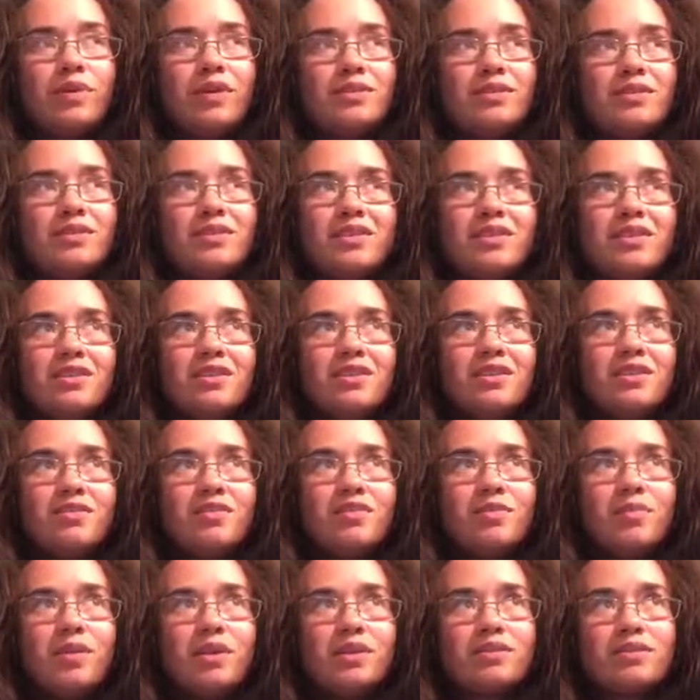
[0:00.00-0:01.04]
and seeing
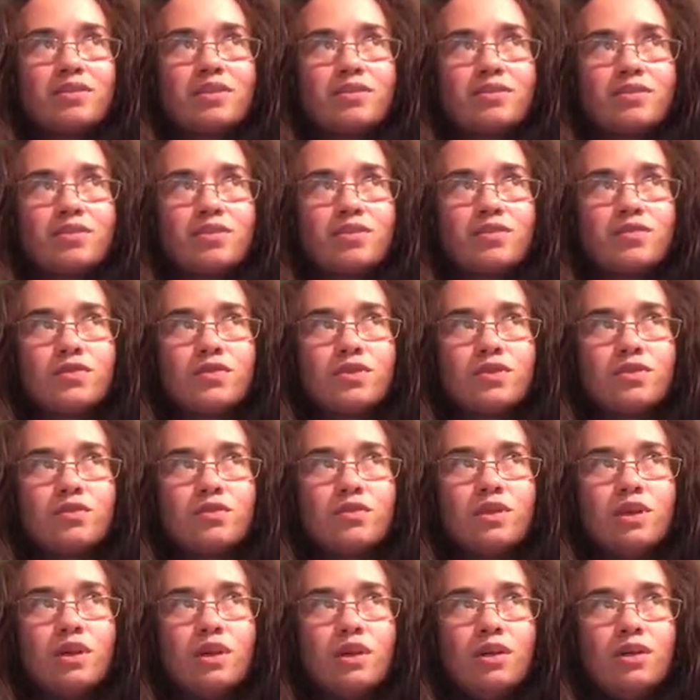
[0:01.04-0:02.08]
if it makes a difference for
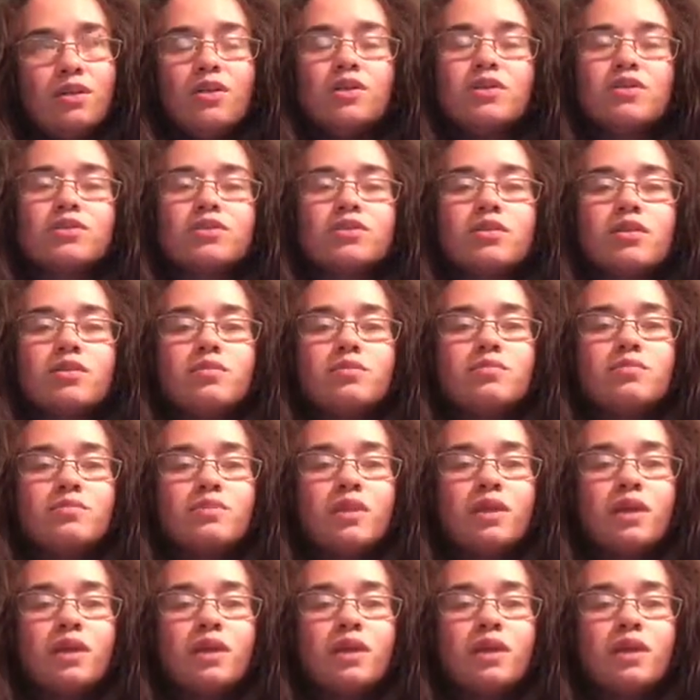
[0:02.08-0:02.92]
you longer term.